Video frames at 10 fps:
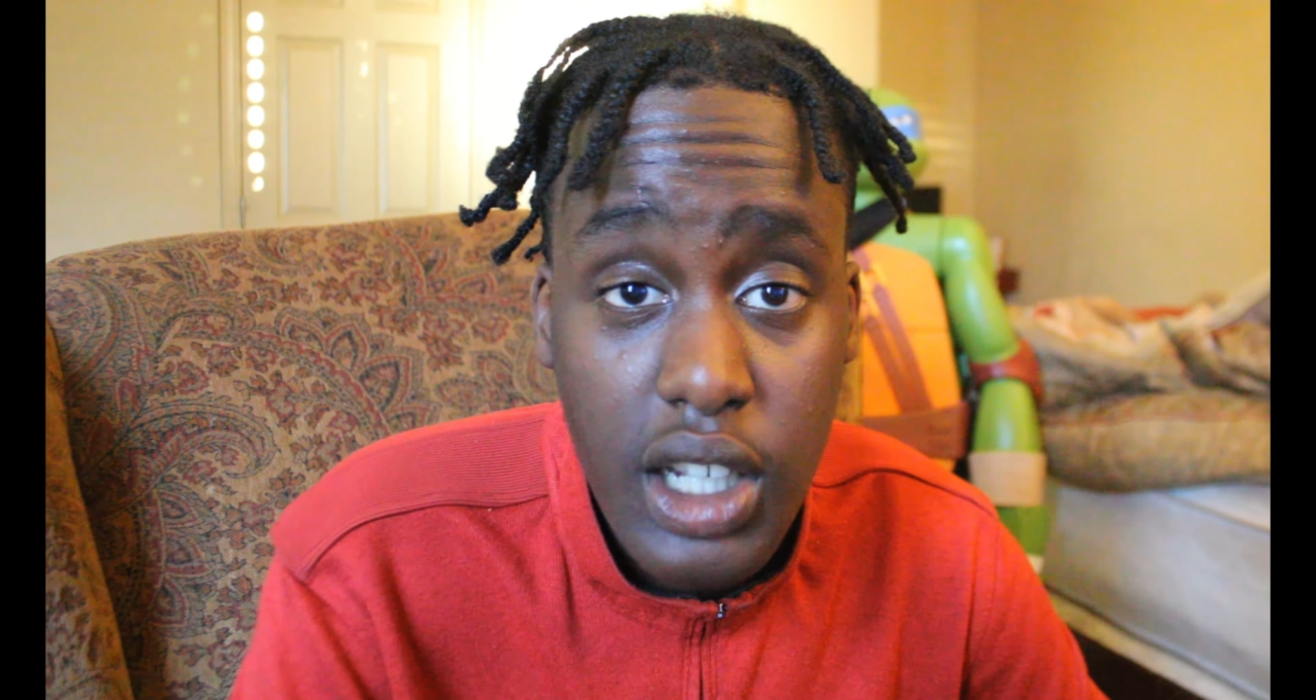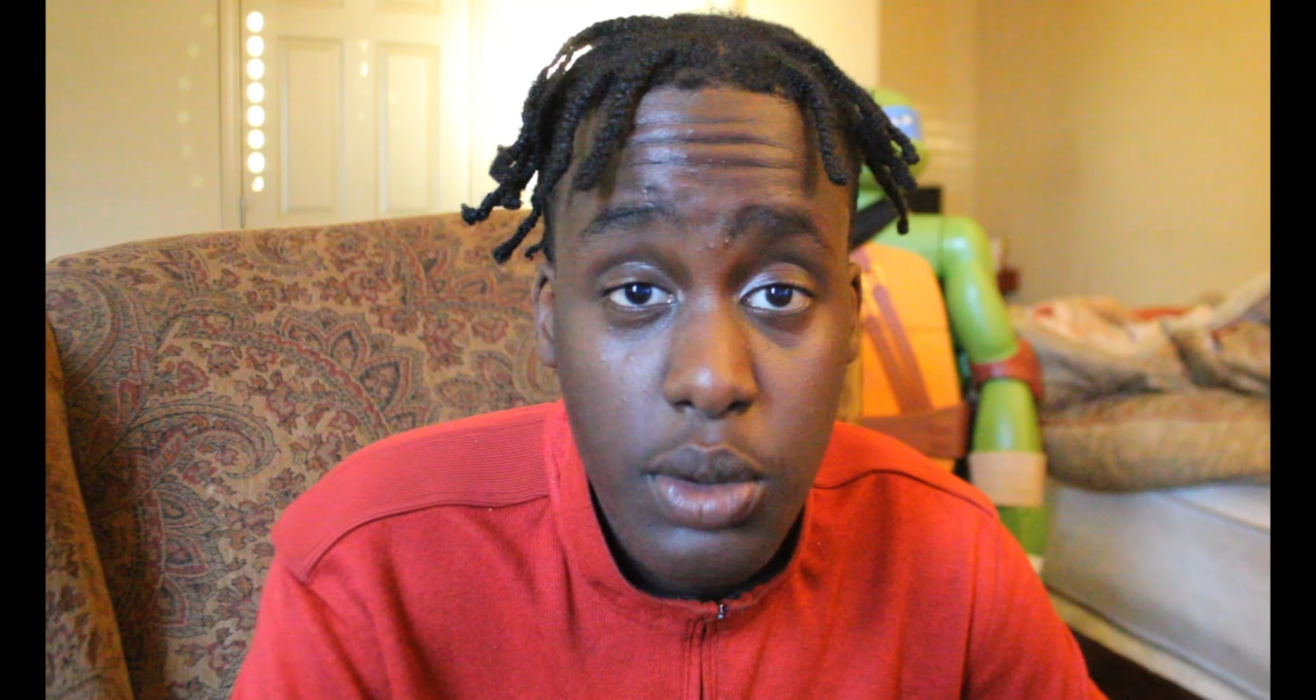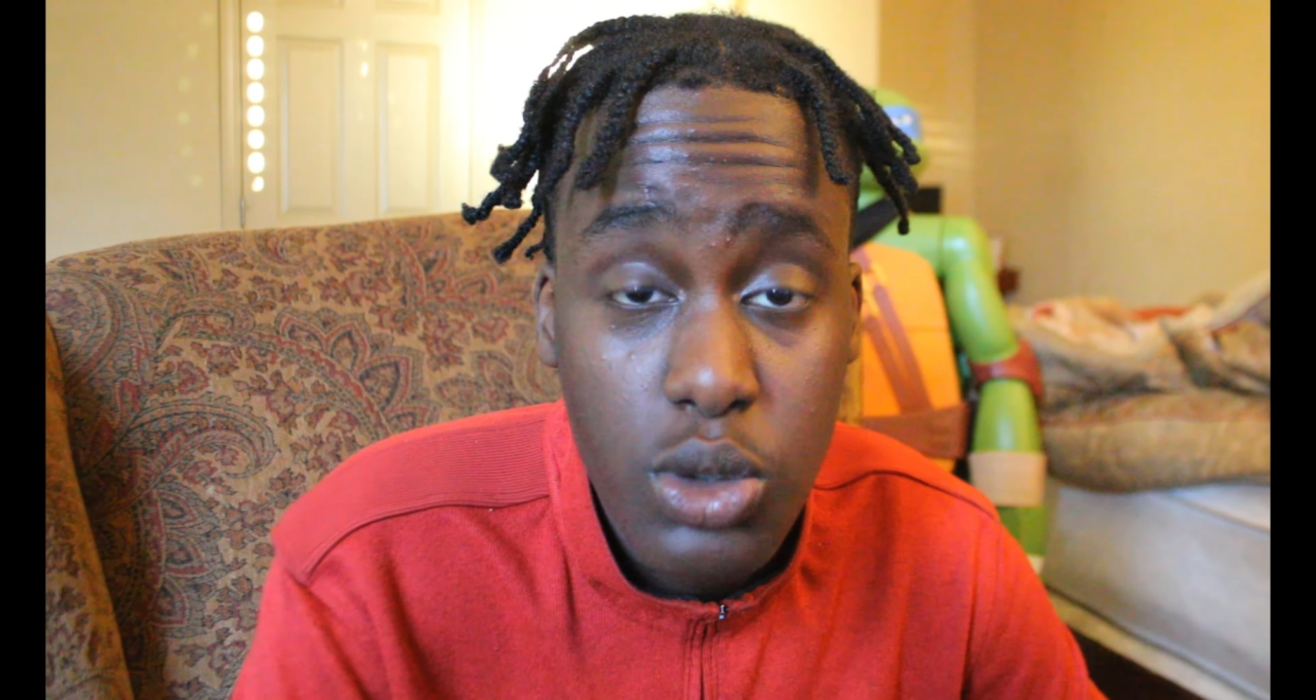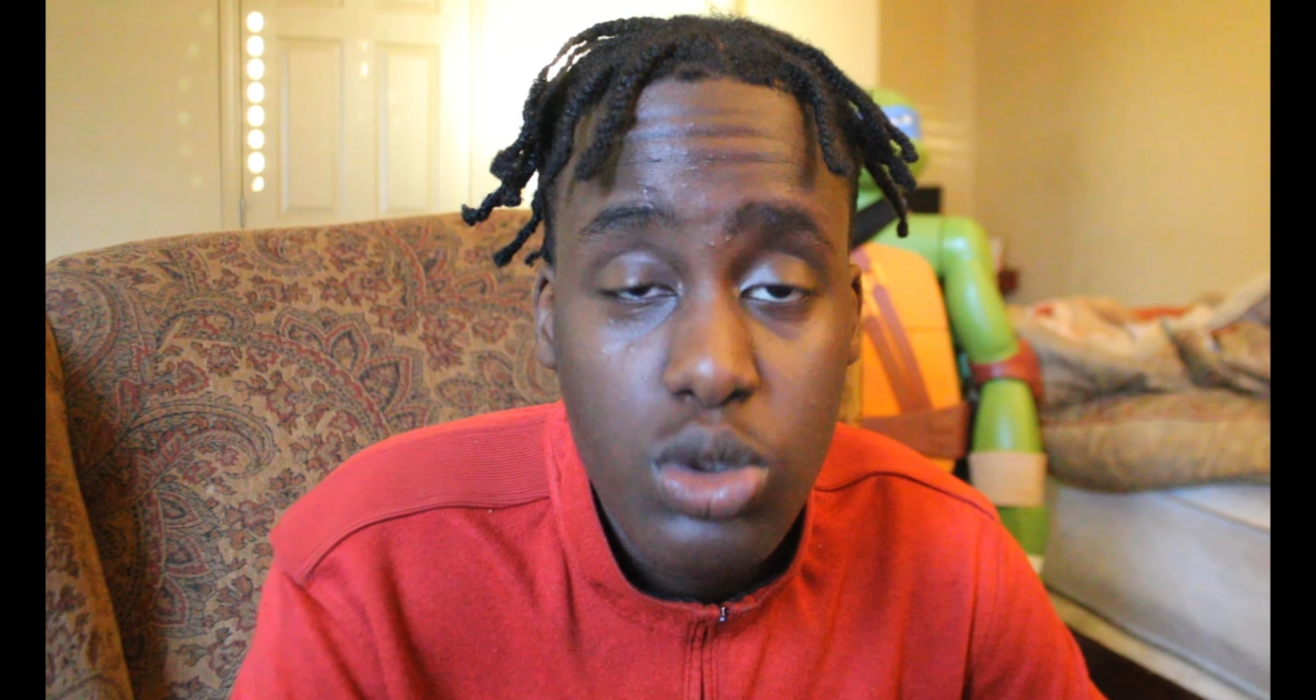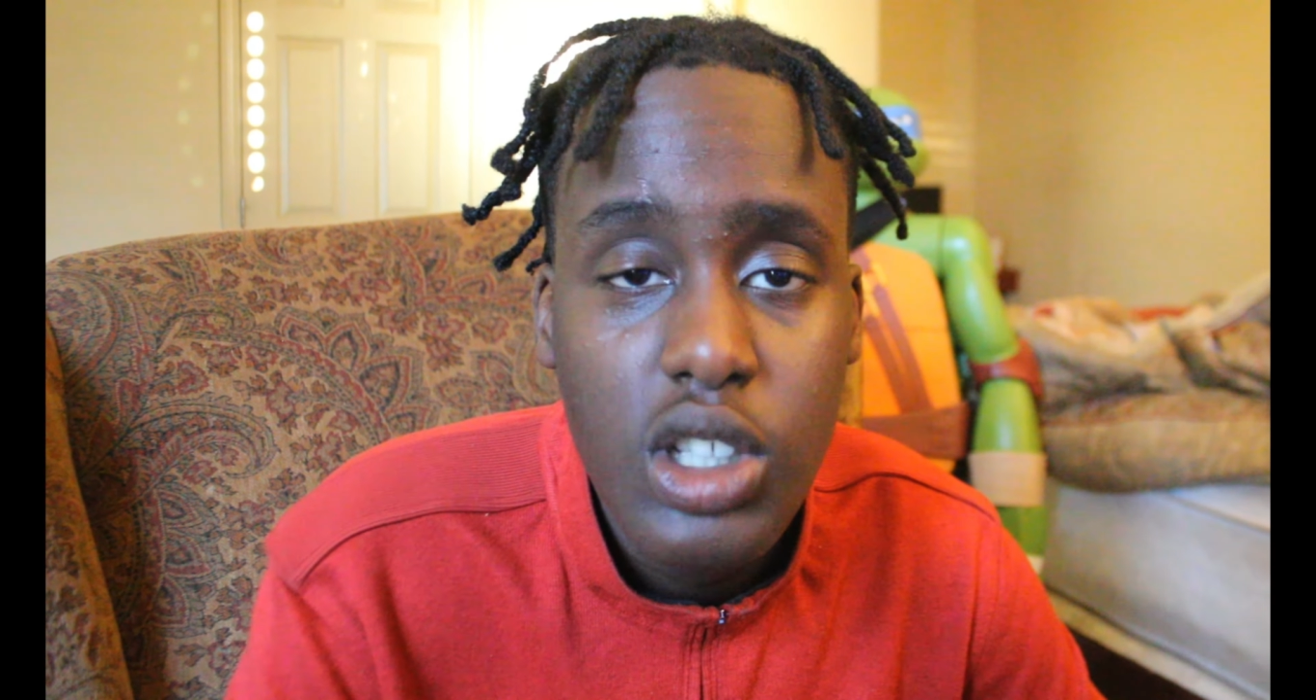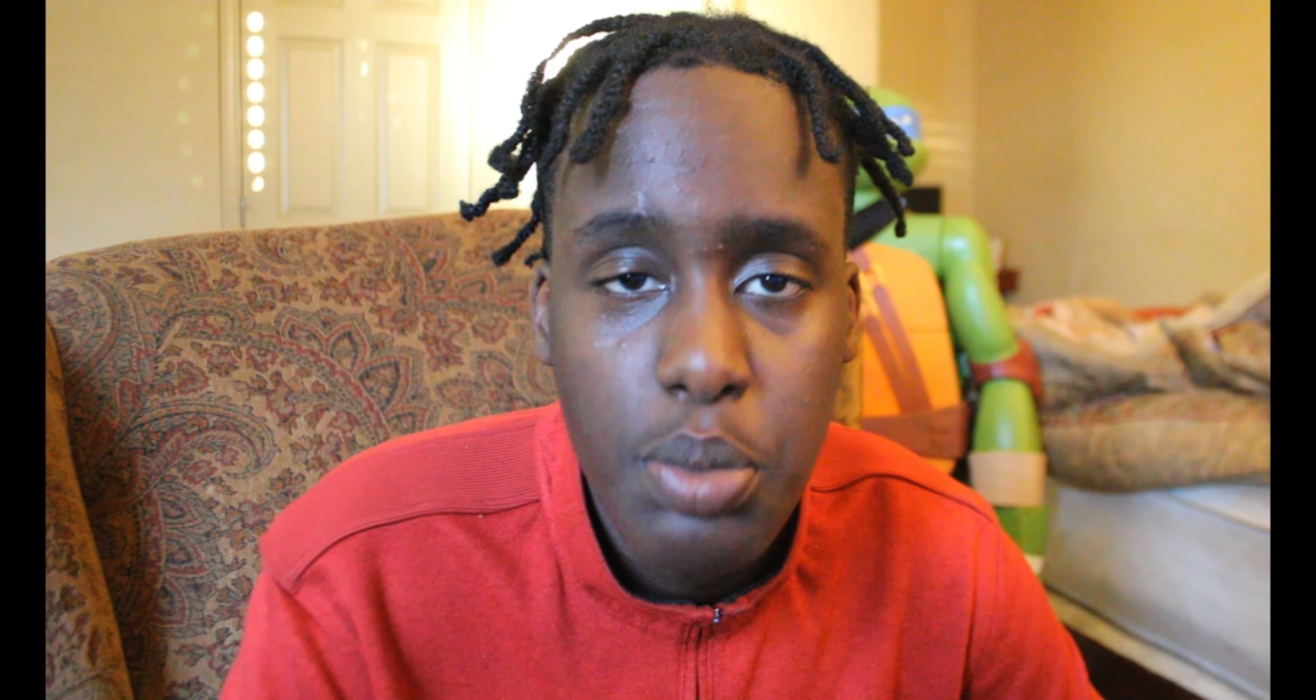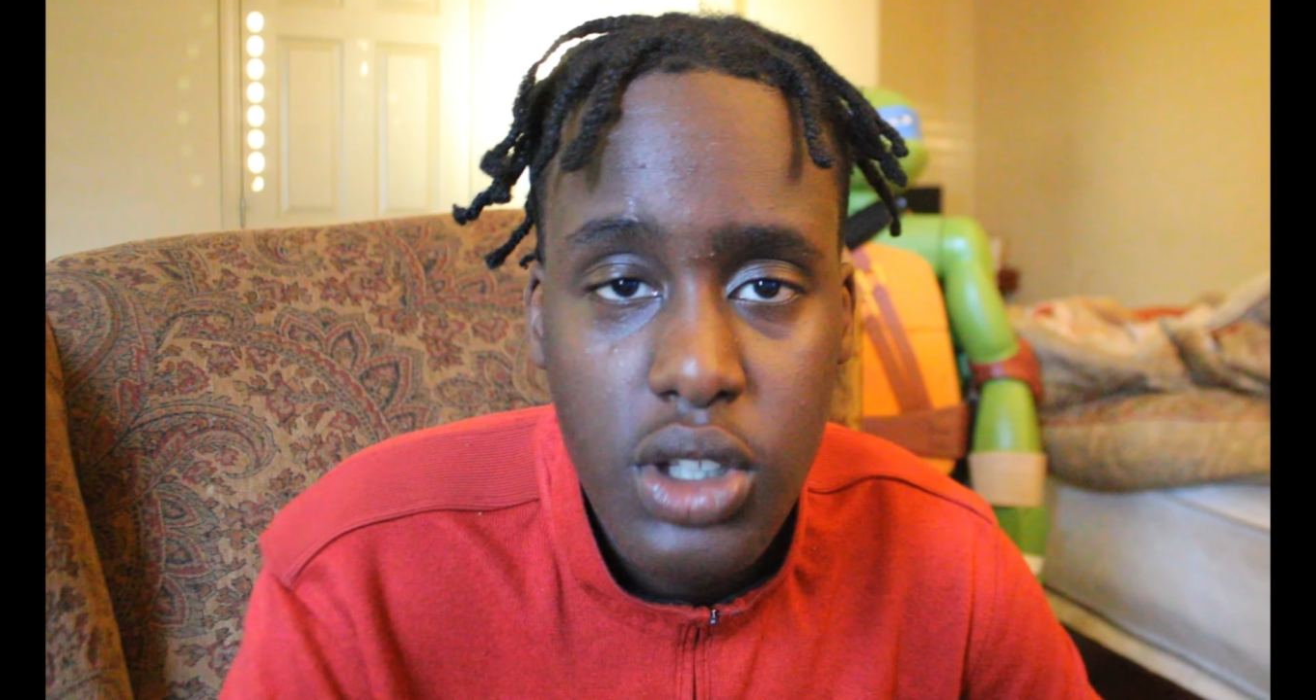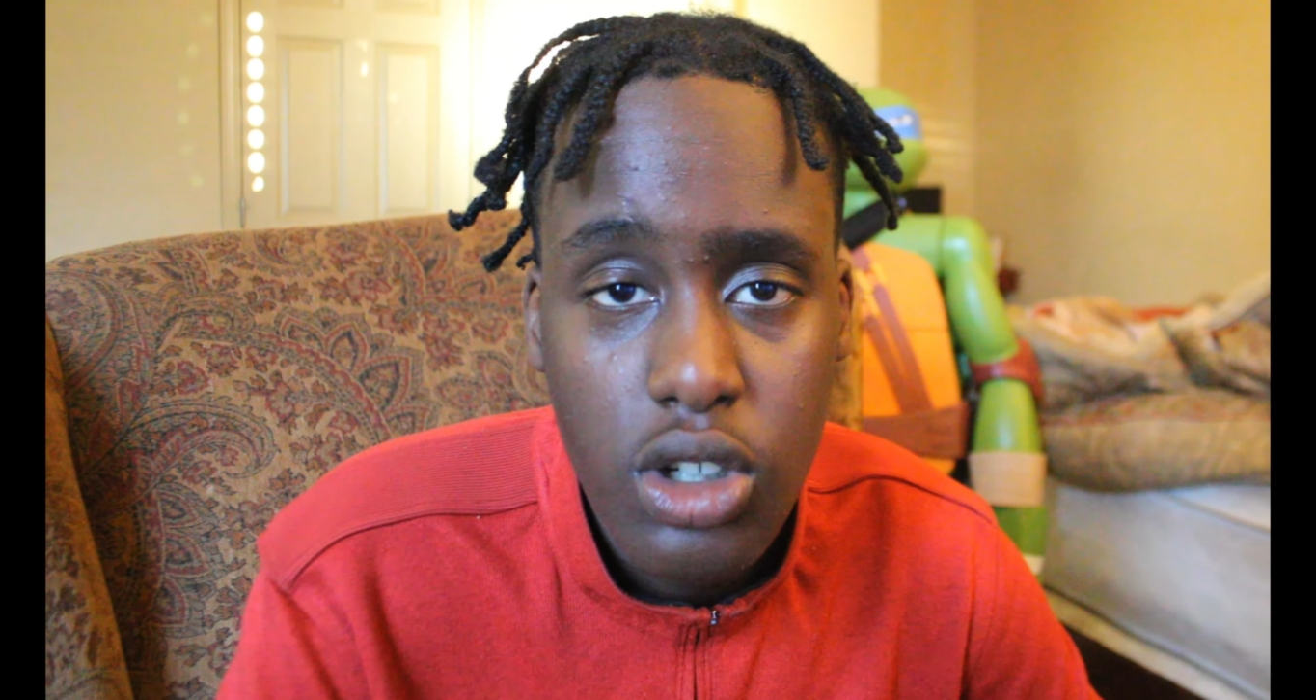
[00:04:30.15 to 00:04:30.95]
like when you sleep on